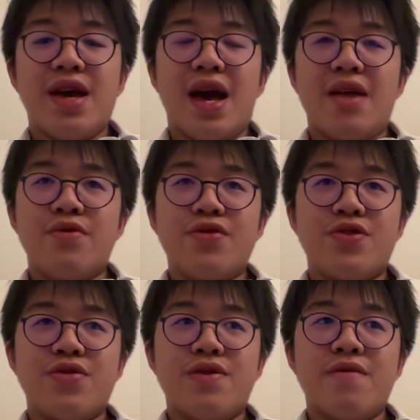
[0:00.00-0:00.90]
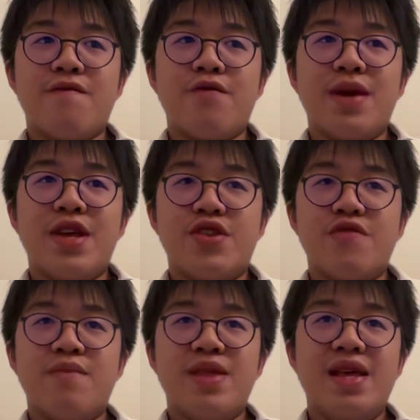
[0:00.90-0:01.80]
and also the formation
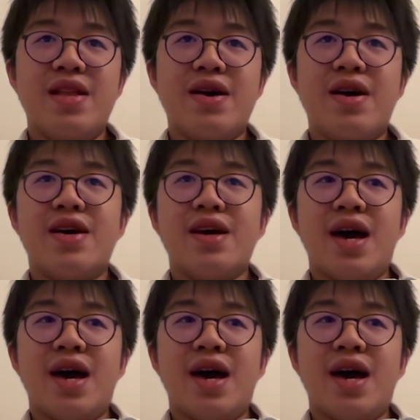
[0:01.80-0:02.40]
of Manila